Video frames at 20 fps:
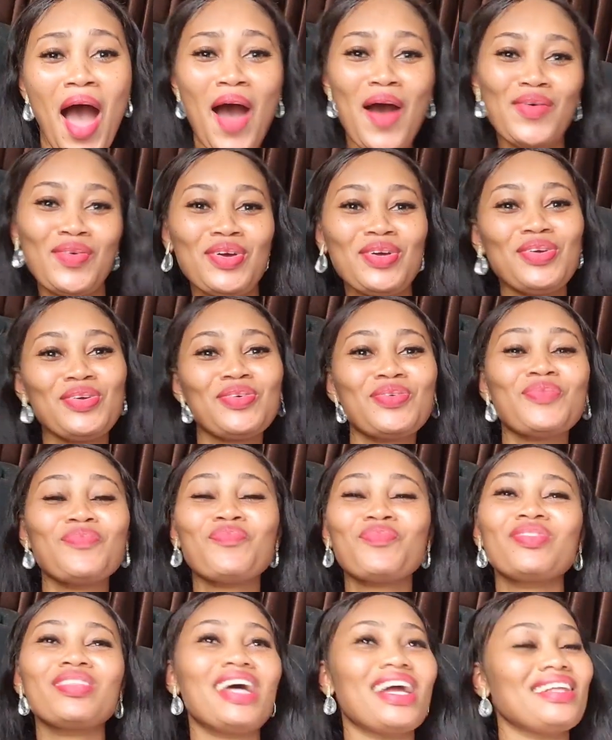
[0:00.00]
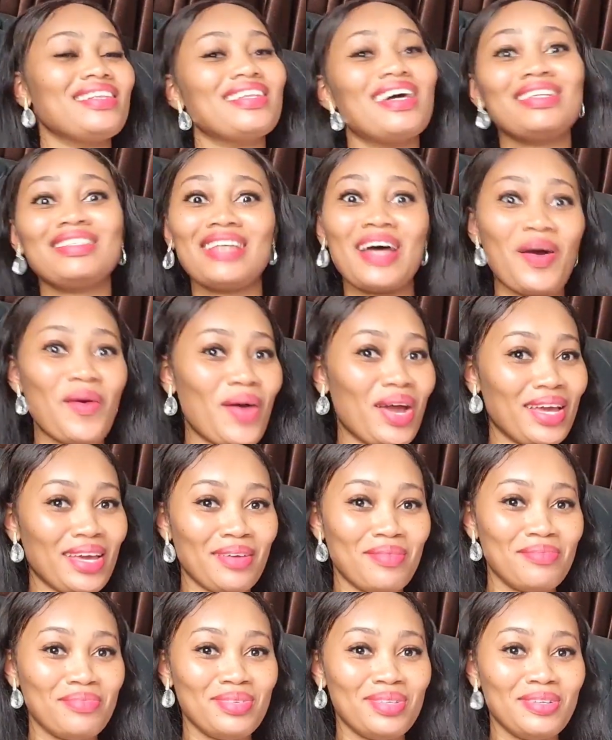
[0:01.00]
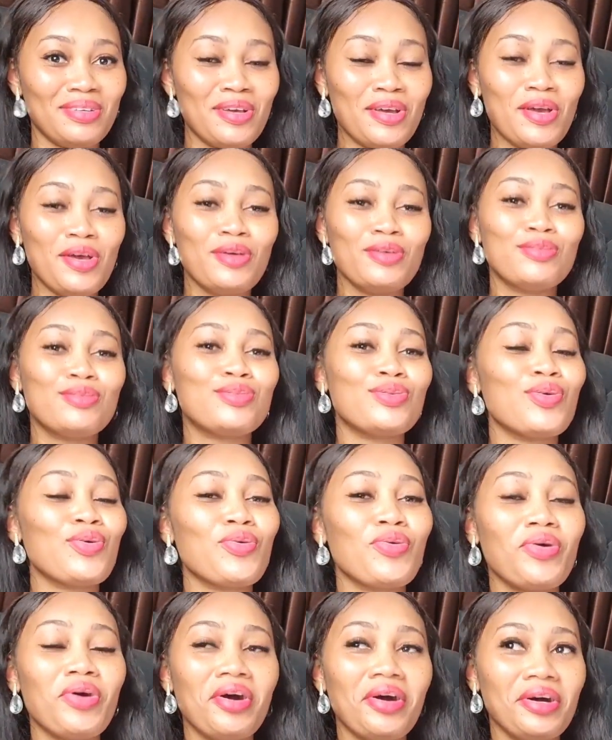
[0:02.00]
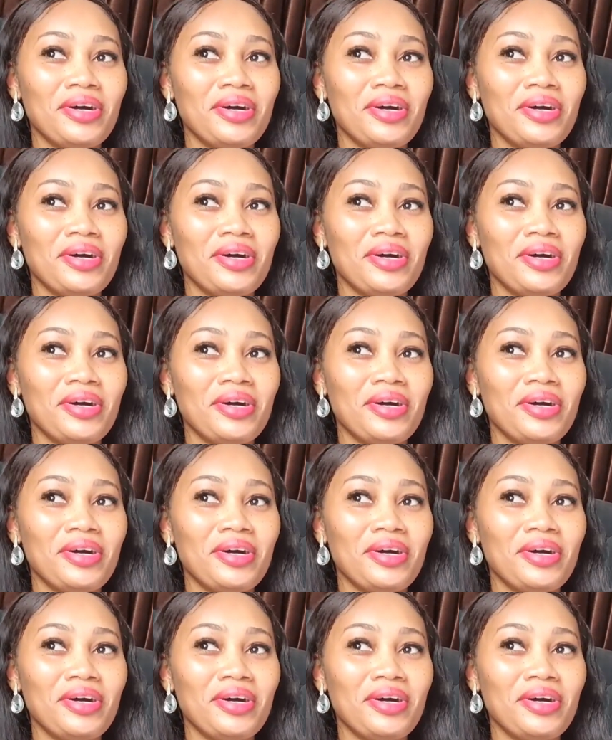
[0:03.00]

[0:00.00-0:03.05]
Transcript: how are you? Like, that's how I can be. So